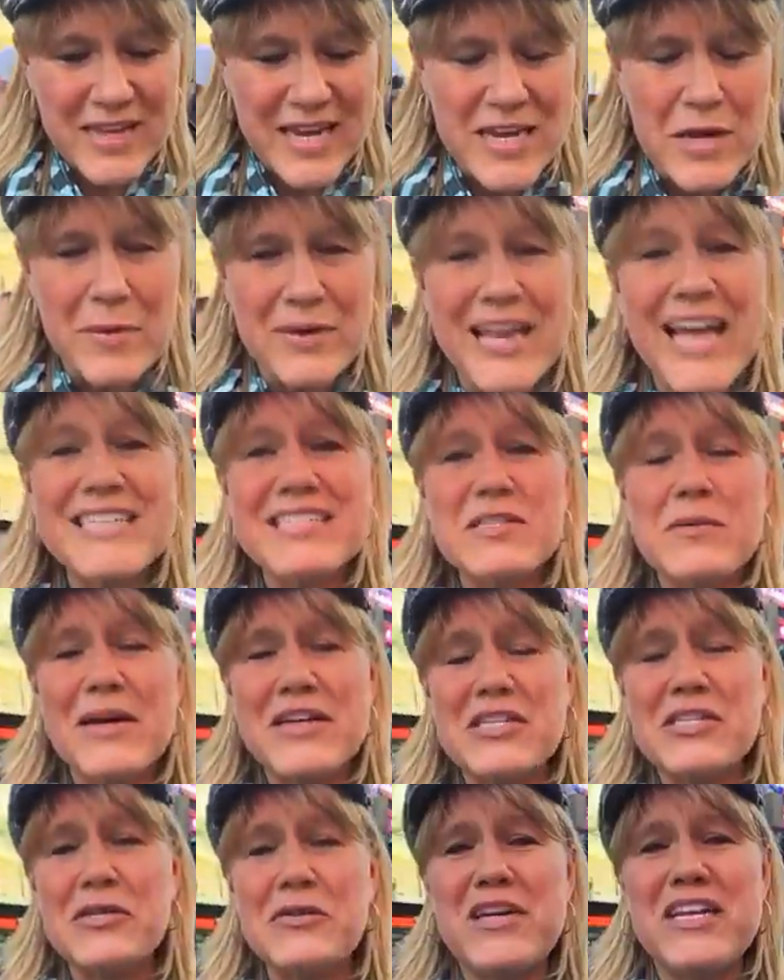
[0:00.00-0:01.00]
Anyway, that's the way
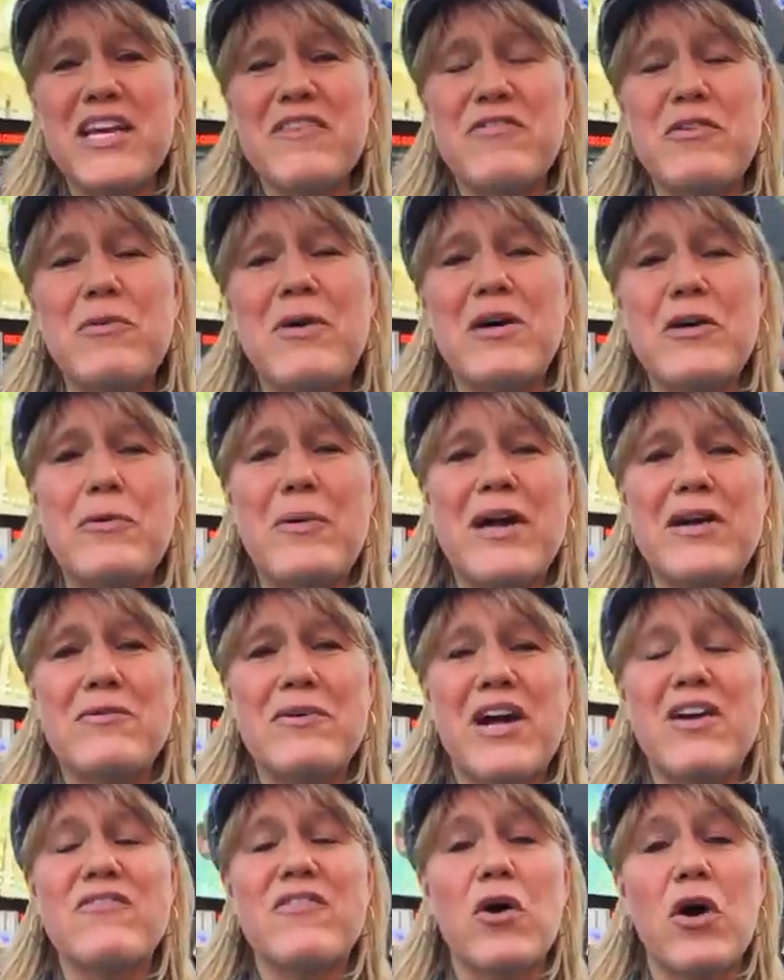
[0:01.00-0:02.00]
to do it if you want to wait
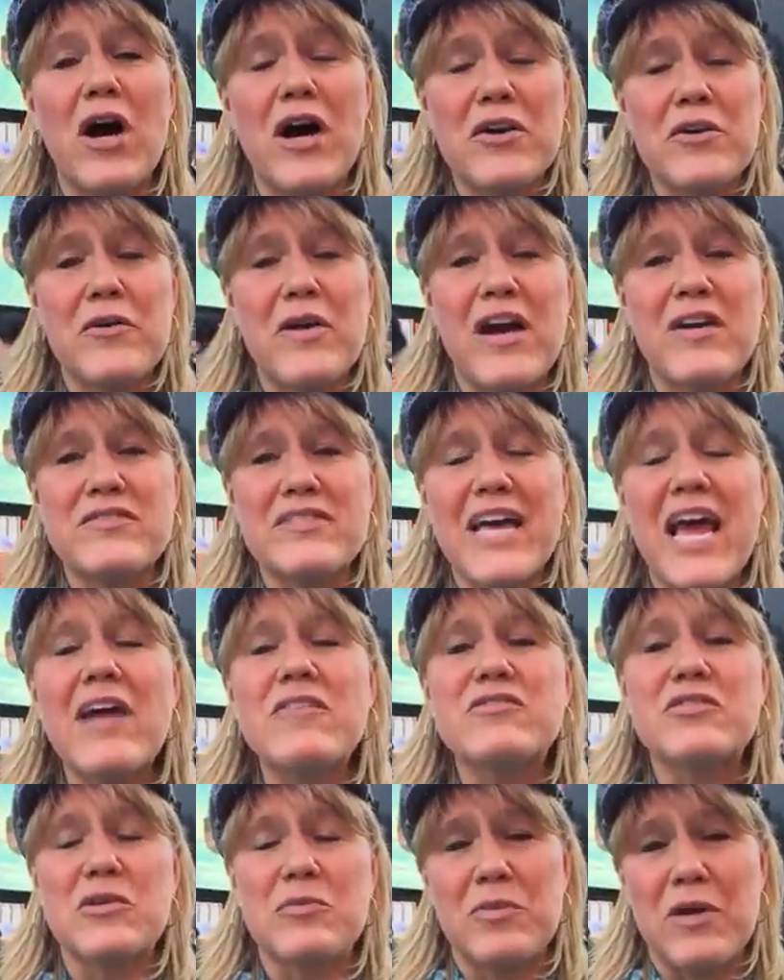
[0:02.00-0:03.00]
around for autographs
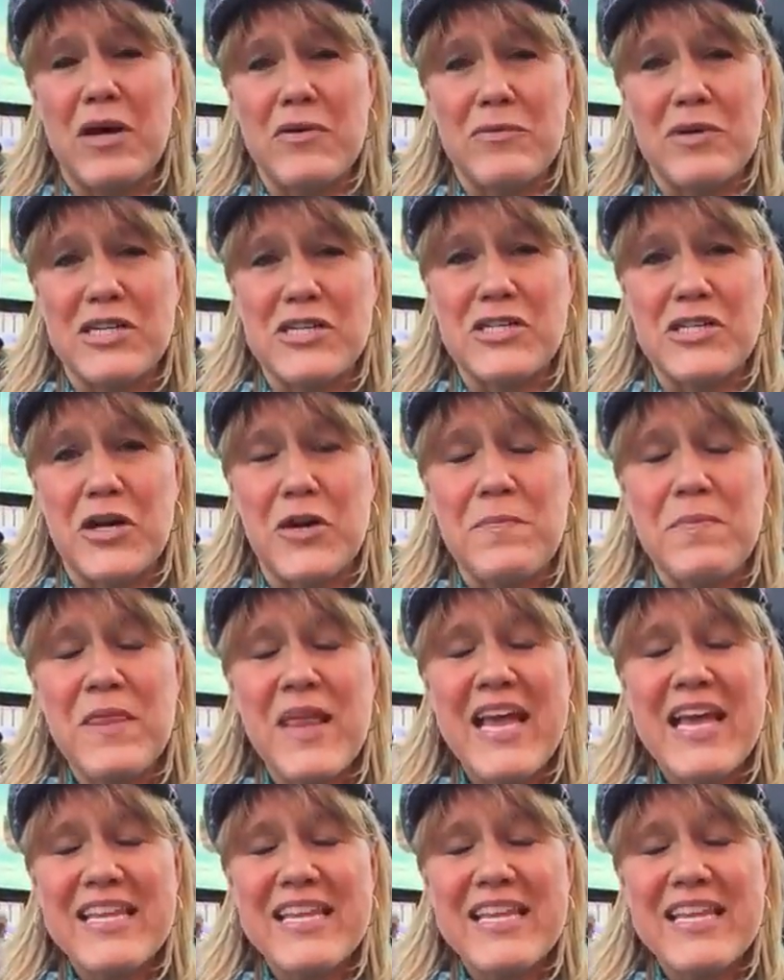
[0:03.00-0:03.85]
after a Broadway show.